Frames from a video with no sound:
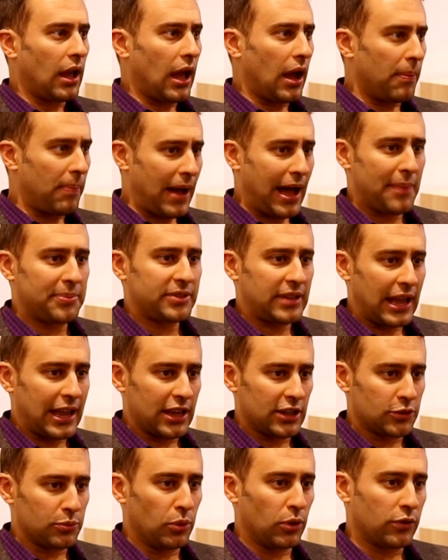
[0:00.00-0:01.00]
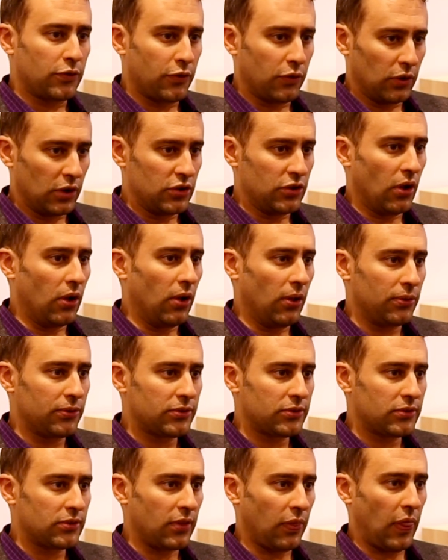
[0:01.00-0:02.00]
a pop science book for
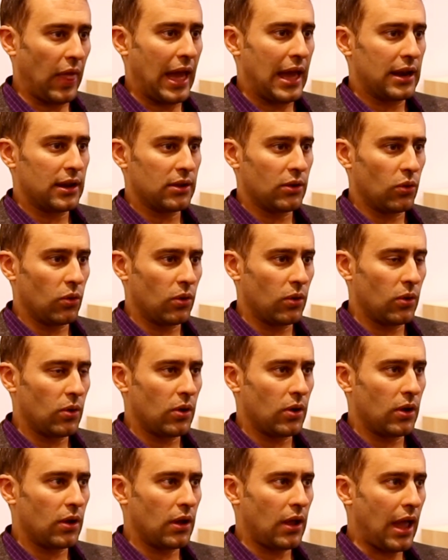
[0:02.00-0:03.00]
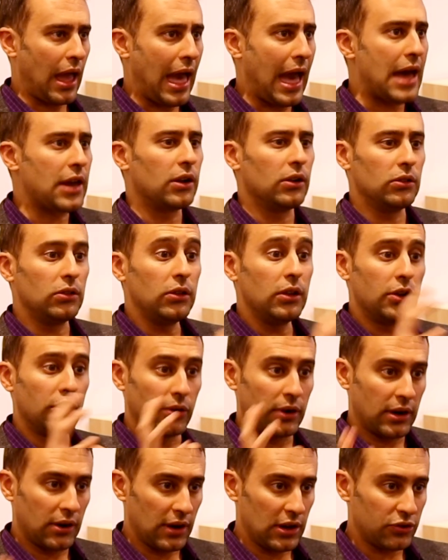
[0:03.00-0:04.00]
adults that had a
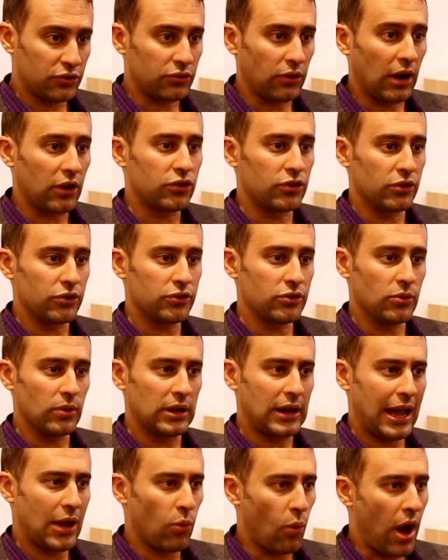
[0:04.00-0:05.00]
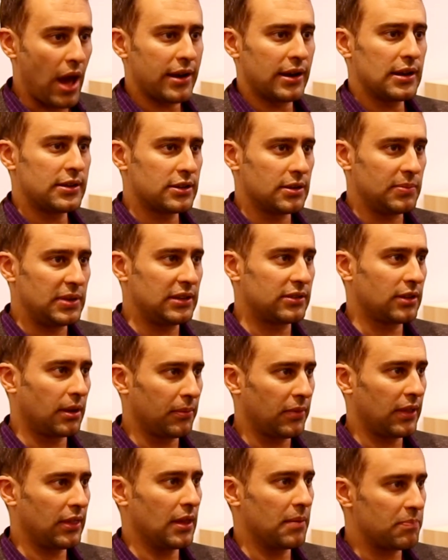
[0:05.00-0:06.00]
literary structure to it. I wanted it to be
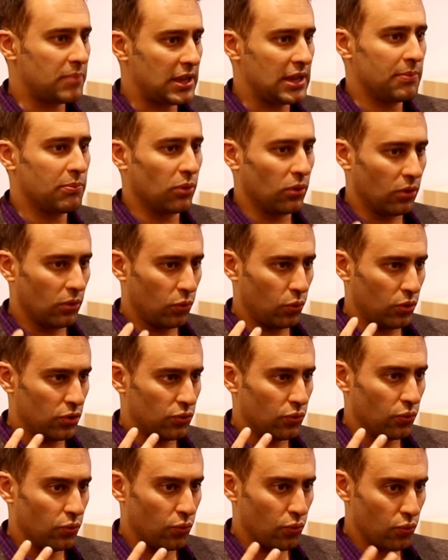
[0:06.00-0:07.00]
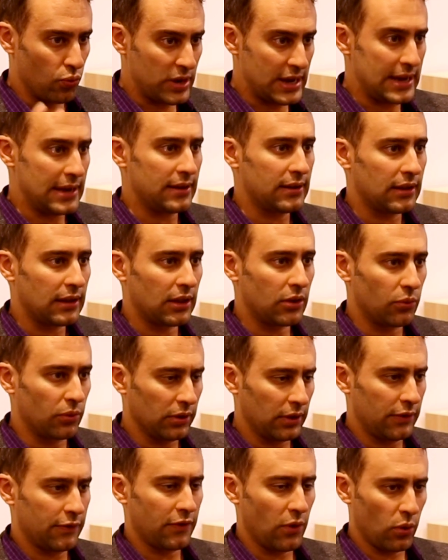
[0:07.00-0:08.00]
something that people would read and
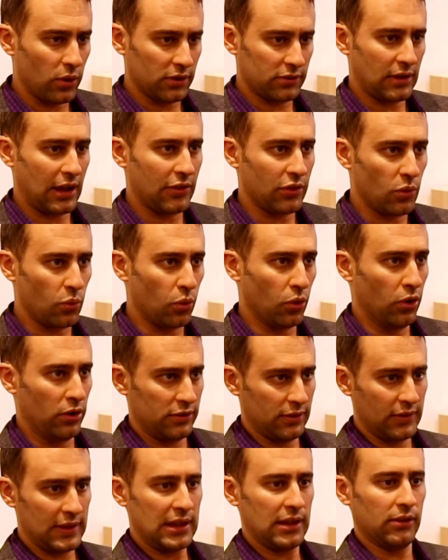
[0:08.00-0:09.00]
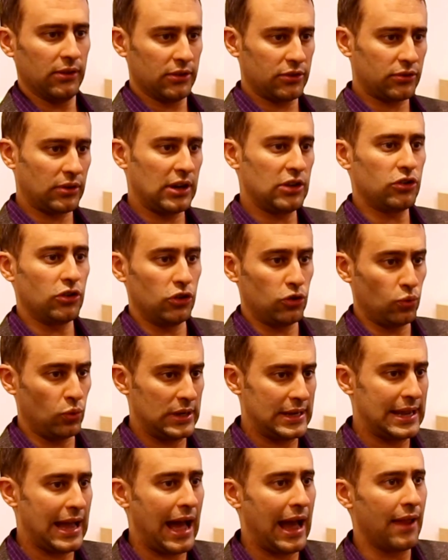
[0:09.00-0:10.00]
really focus on the words, and the illustrations
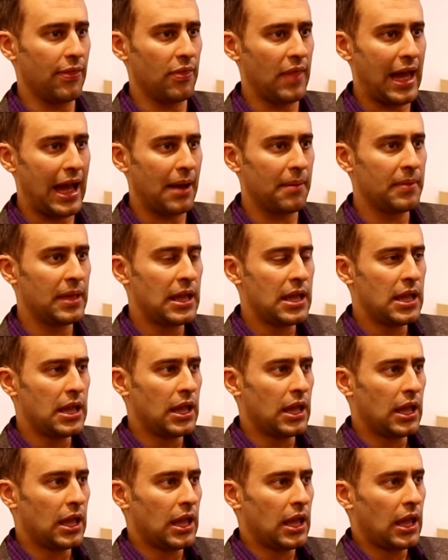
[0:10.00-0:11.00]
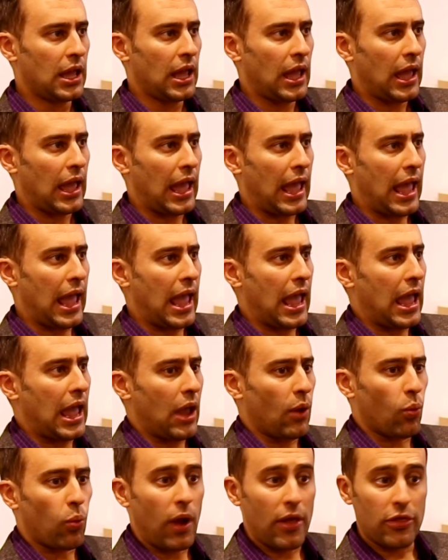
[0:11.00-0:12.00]
would guide that.
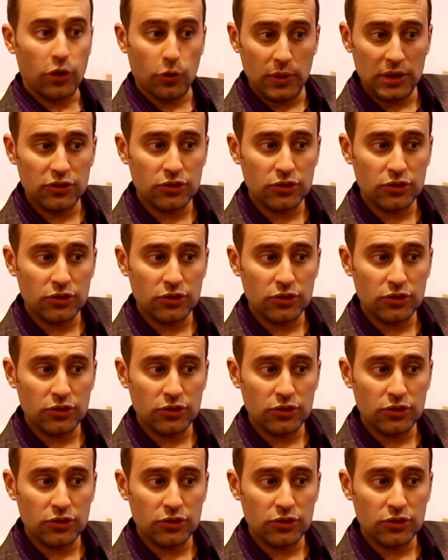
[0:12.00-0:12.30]
Whether we